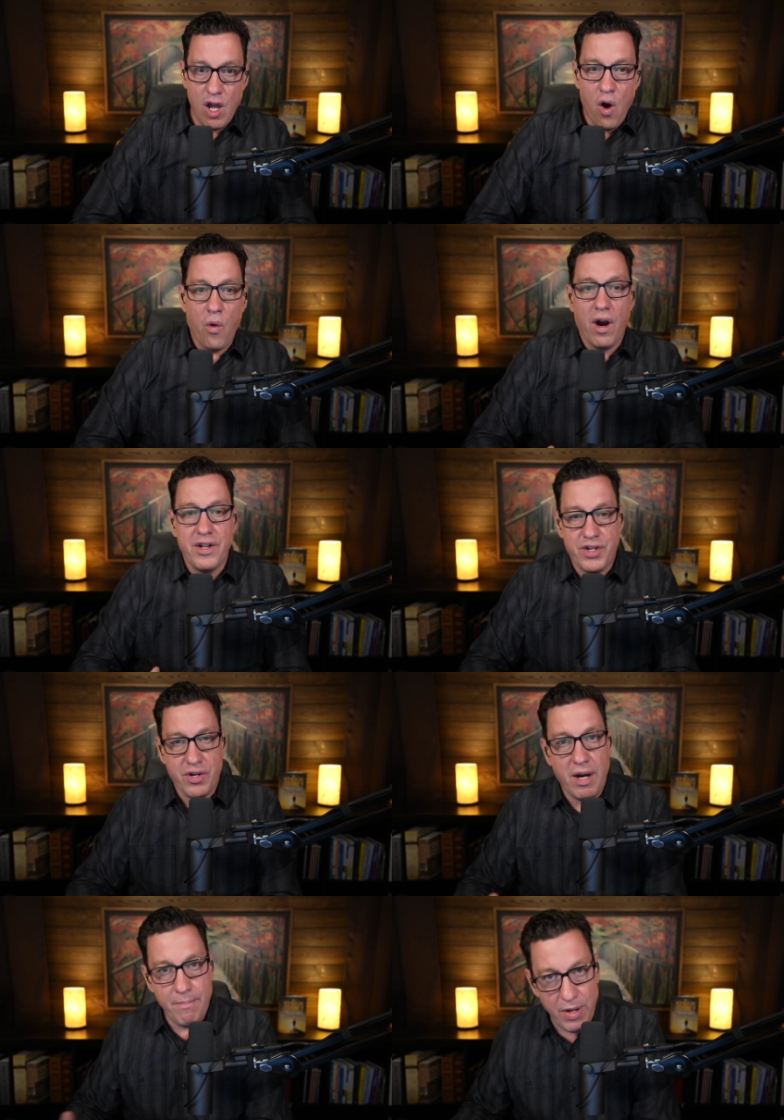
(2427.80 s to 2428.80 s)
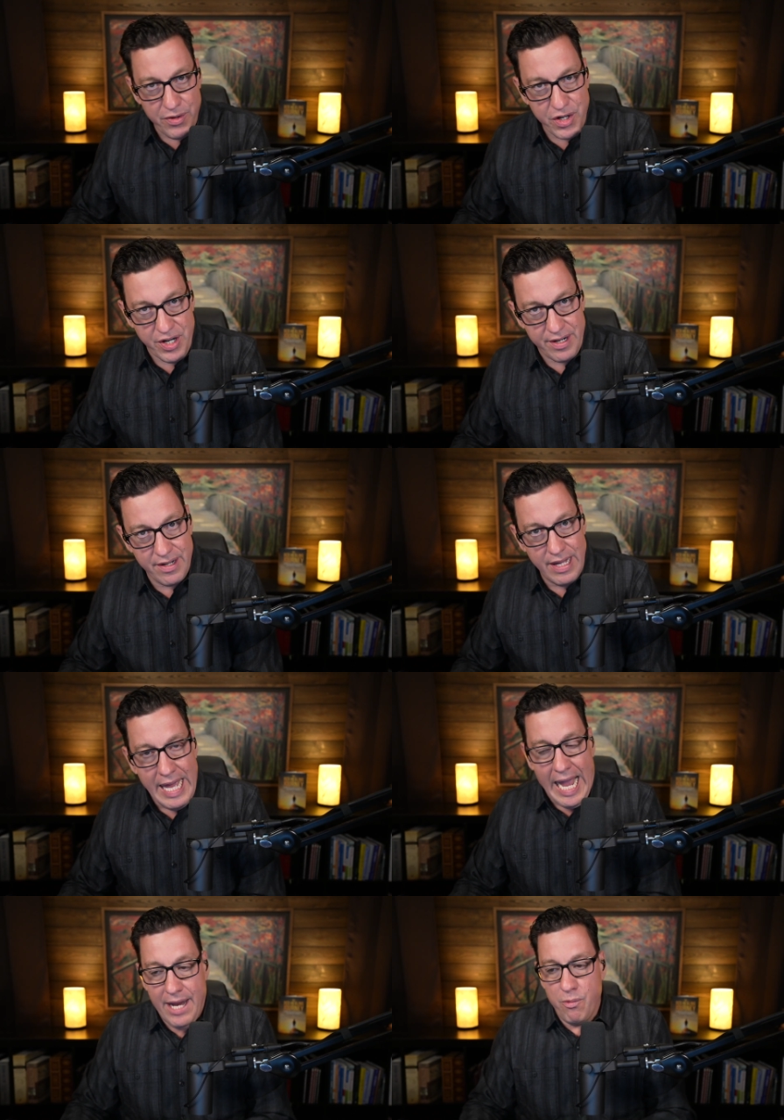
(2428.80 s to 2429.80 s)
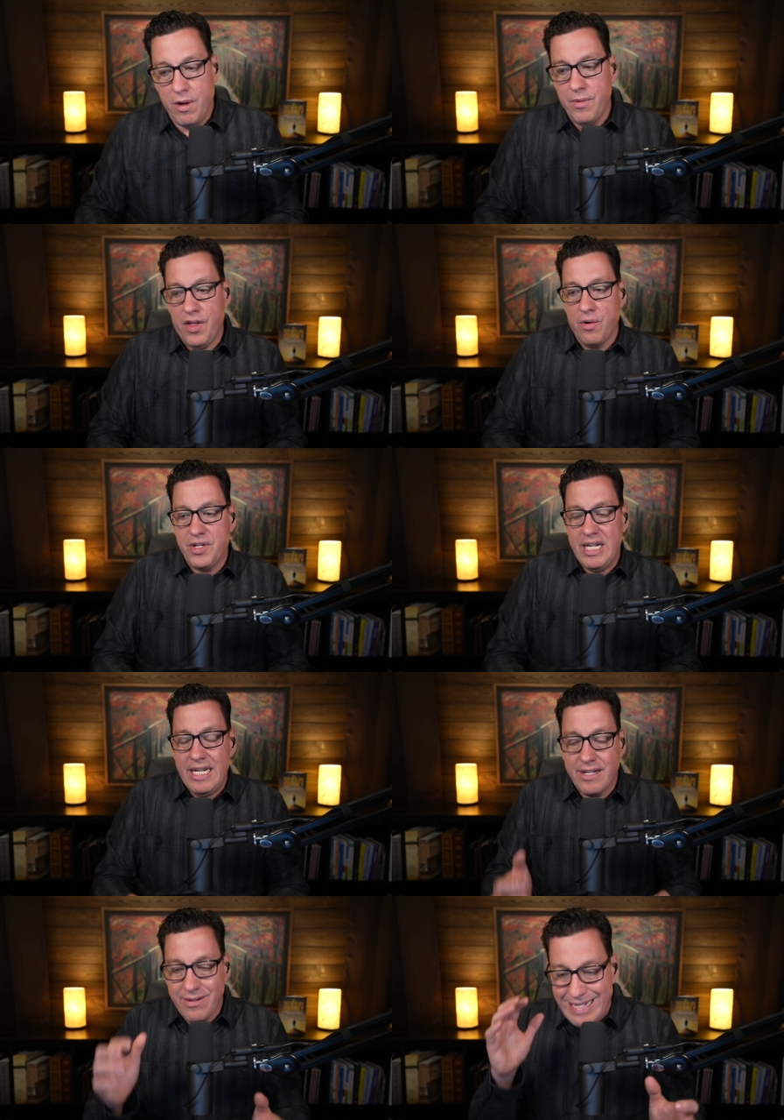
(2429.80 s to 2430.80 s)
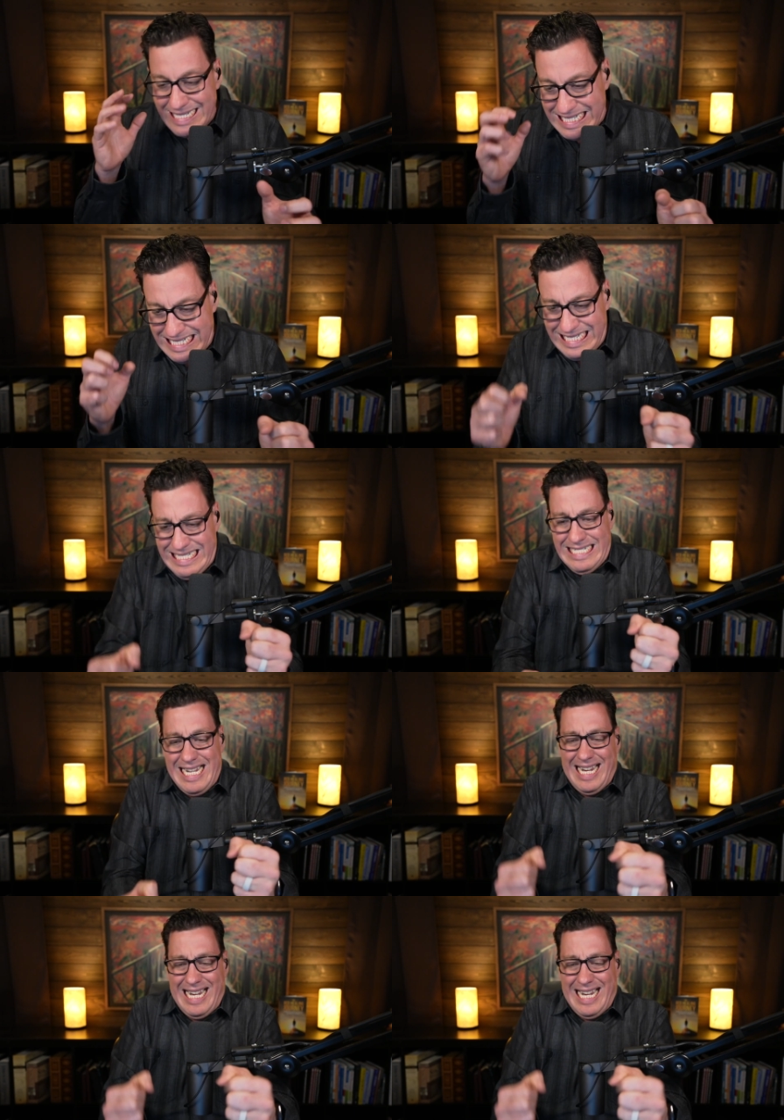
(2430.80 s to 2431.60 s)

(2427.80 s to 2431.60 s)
or under compulsion. And one with OCDs going, oh, mm,